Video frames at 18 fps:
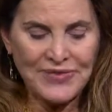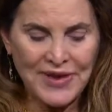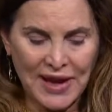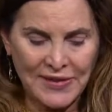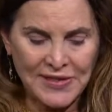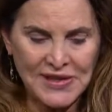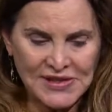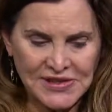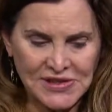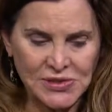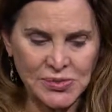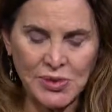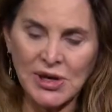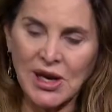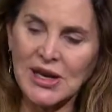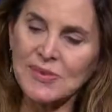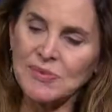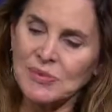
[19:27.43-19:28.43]
And this is
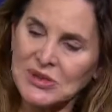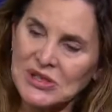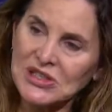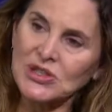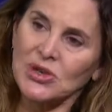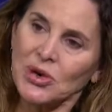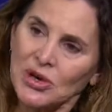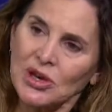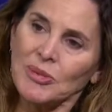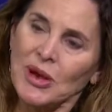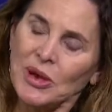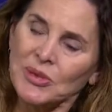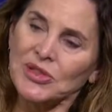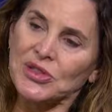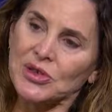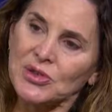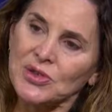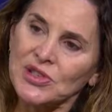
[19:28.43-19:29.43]
what I talk about
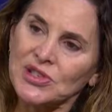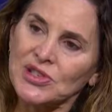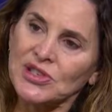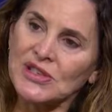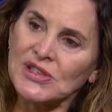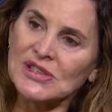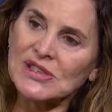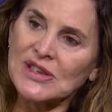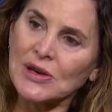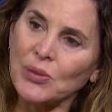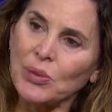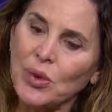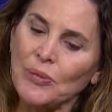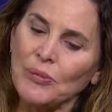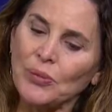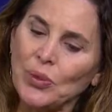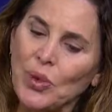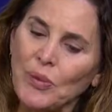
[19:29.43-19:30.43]
with the Christians, like
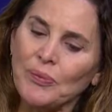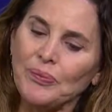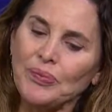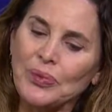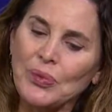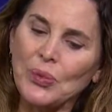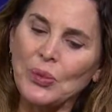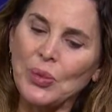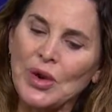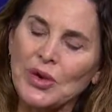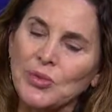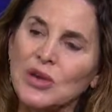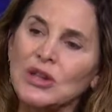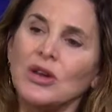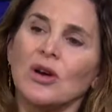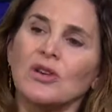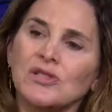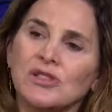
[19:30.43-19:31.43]
when we
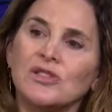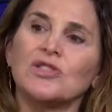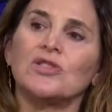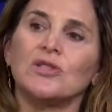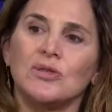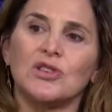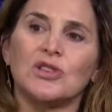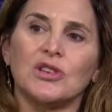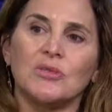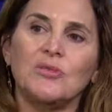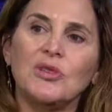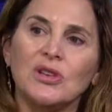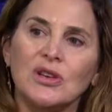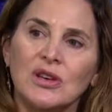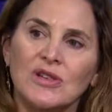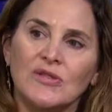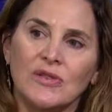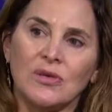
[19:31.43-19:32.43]
lost the Jewish
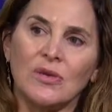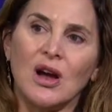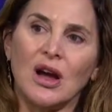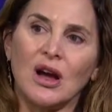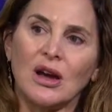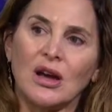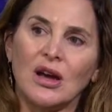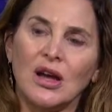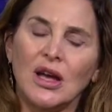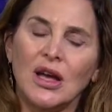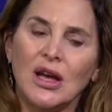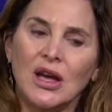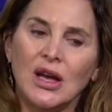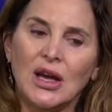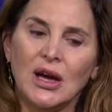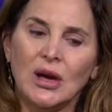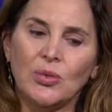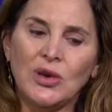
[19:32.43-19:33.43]
community of Iraq,
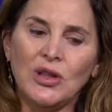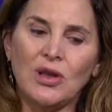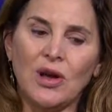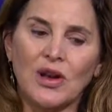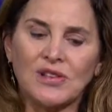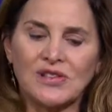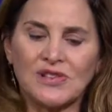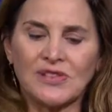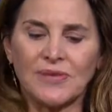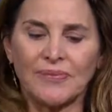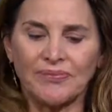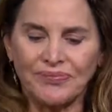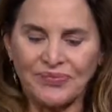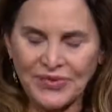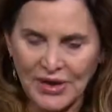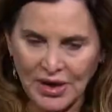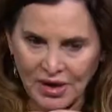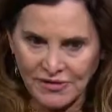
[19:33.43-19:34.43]
we lost
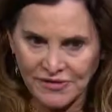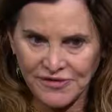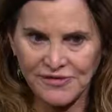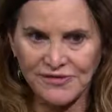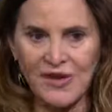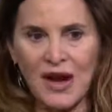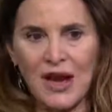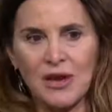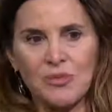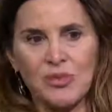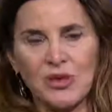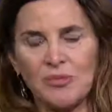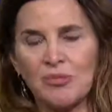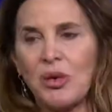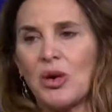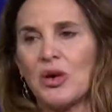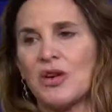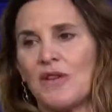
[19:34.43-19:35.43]
a vibrant
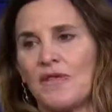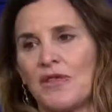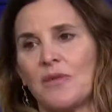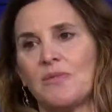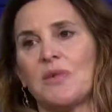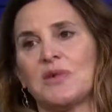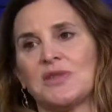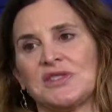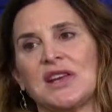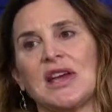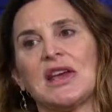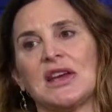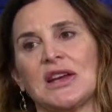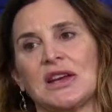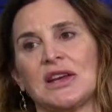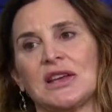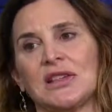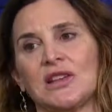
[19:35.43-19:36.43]
part of the
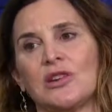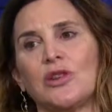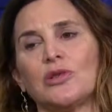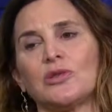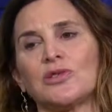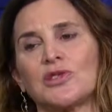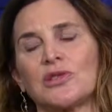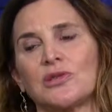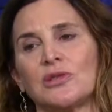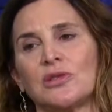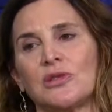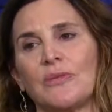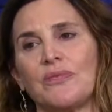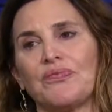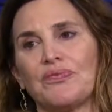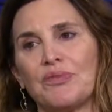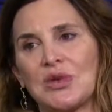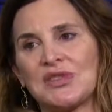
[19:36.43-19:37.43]
mosaic, the cultural
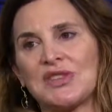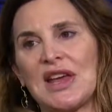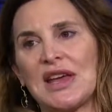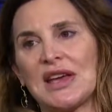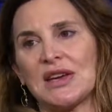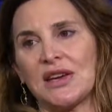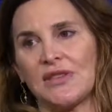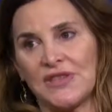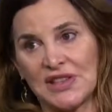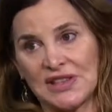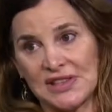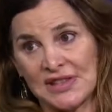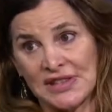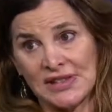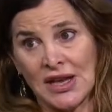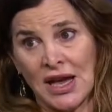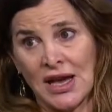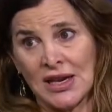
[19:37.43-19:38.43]
mosaic of the
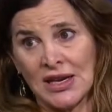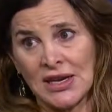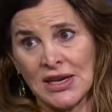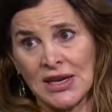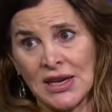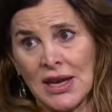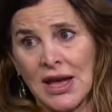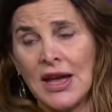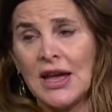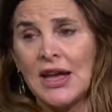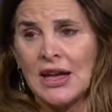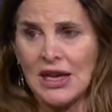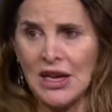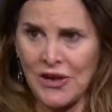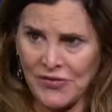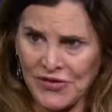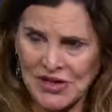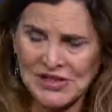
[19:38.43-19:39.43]
society.
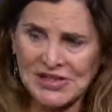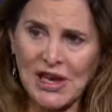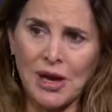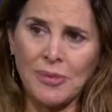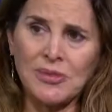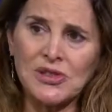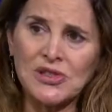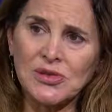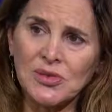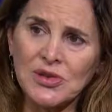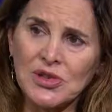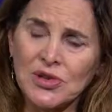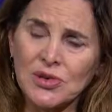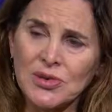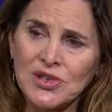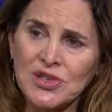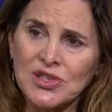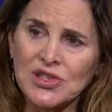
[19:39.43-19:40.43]
If this happens with the
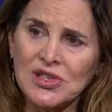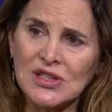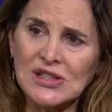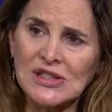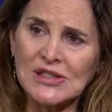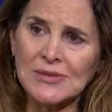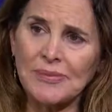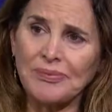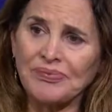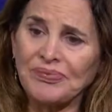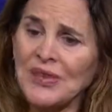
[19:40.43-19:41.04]
Christians,